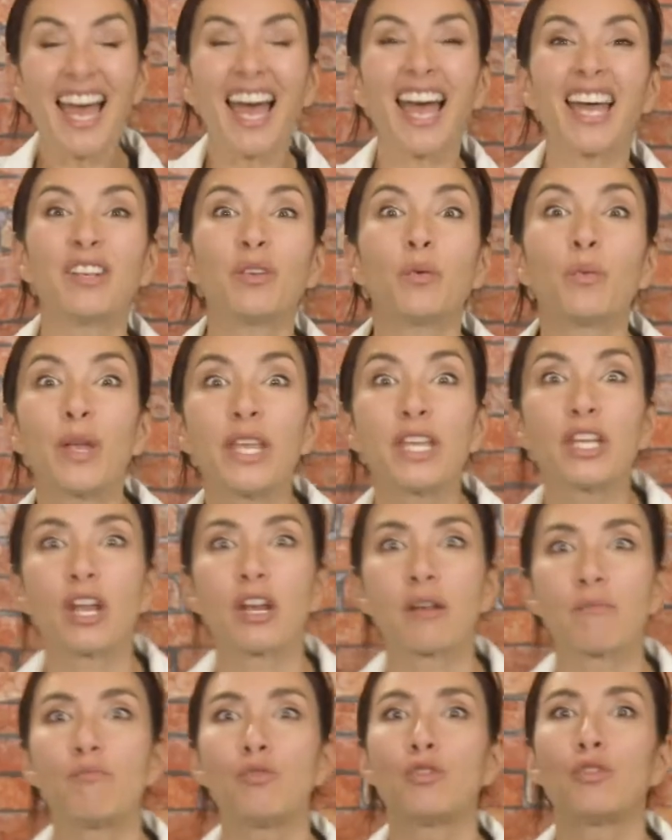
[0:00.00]
and we
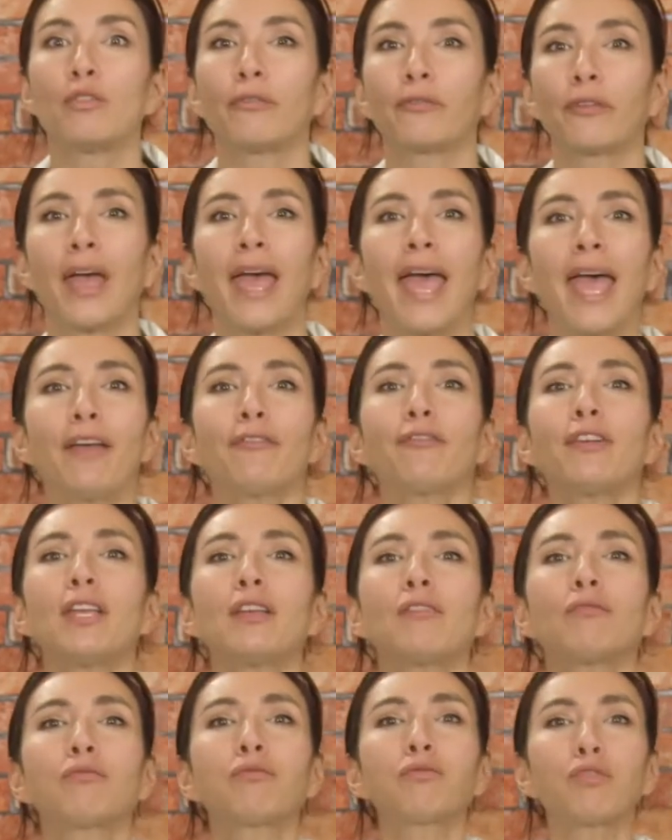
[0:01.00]
could move
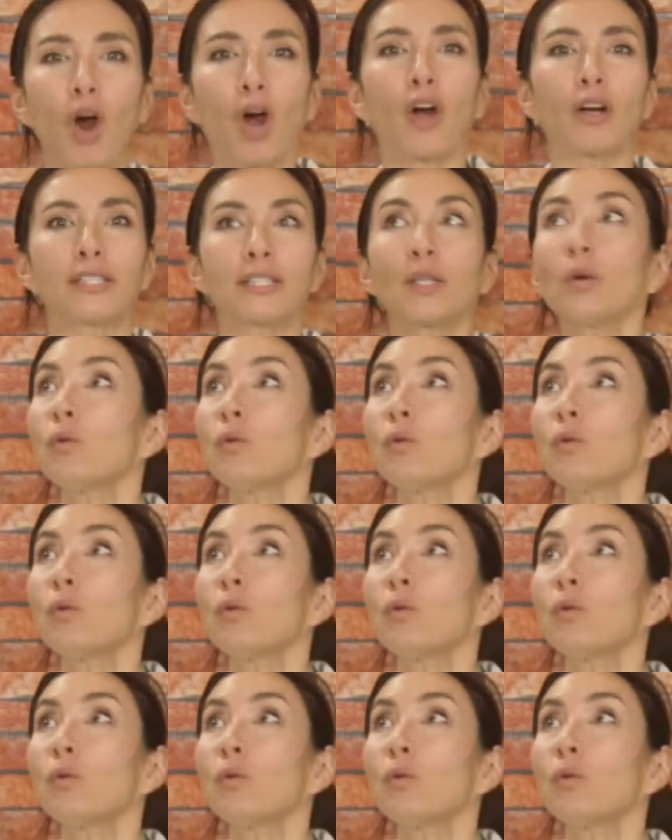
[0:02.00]
heavy rocks.